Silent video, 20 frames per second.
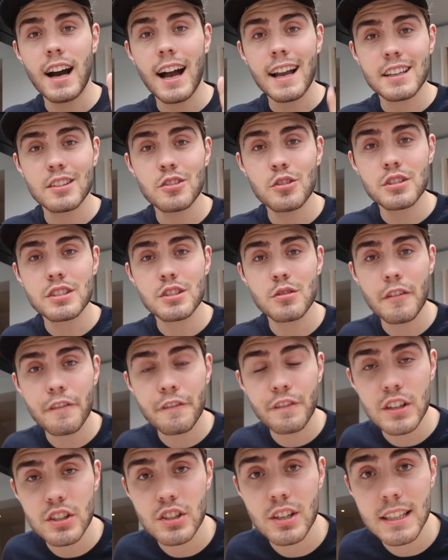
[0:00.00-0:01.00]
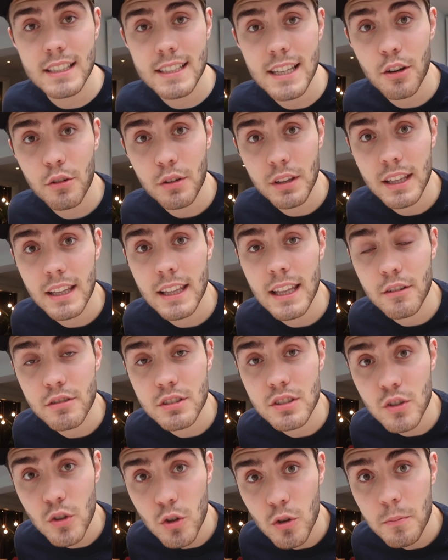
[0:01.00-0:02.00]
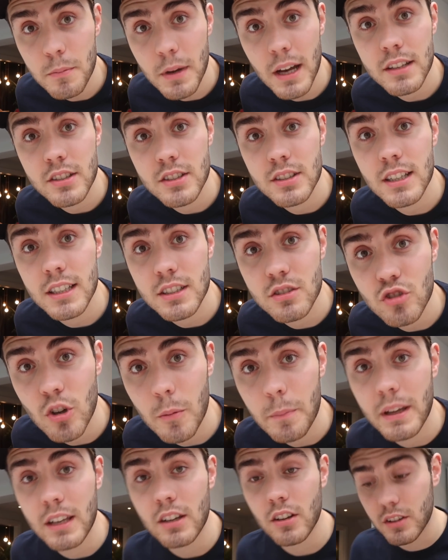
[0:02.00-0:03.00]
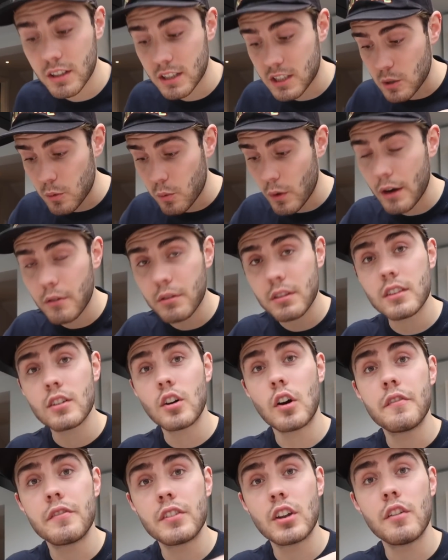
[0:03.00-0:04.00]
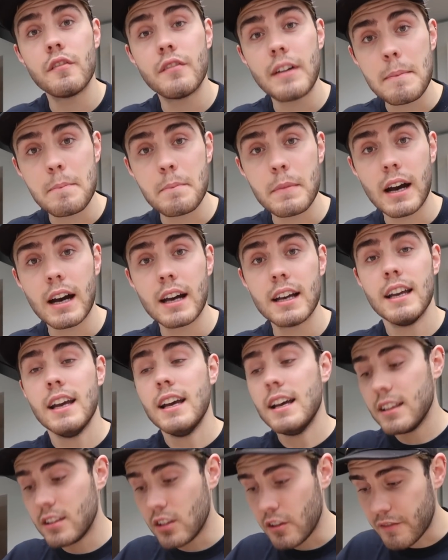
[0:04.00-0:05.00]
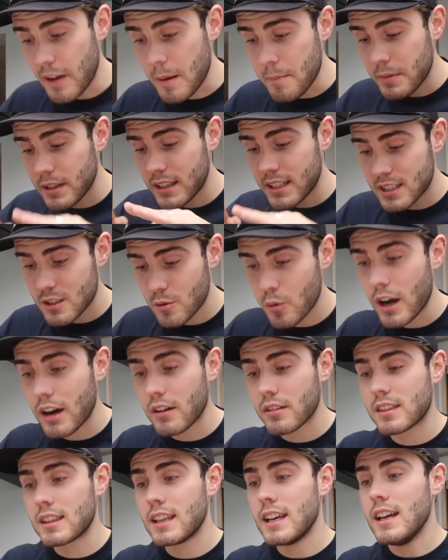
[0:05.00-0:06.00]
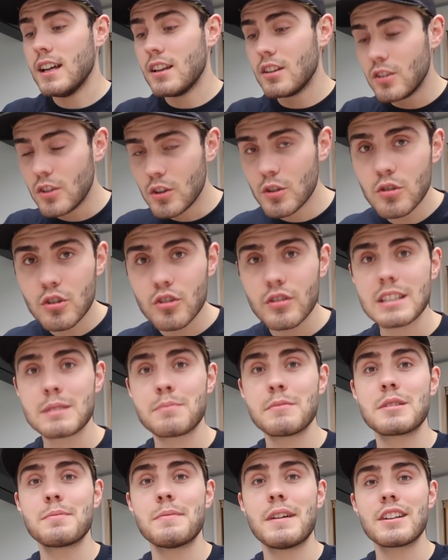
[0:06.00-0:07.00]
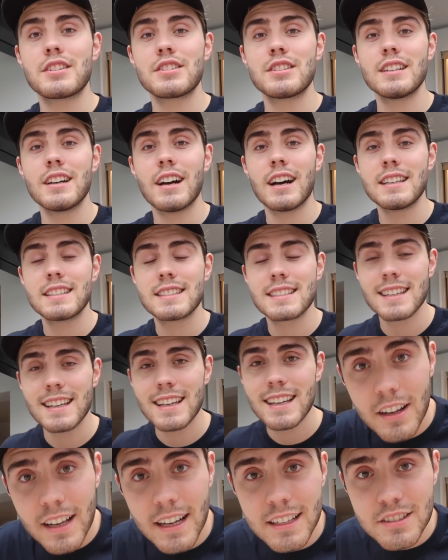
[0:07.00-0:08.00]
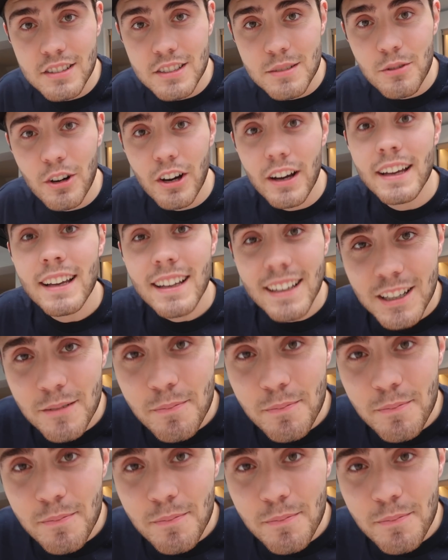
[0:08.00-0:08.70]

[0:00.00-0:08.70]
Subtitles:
I can also officially tell you that there is new merchandise dropping on the 12th of November. November the 12th, new Christmas merchandise. I'll catch you tomorrow.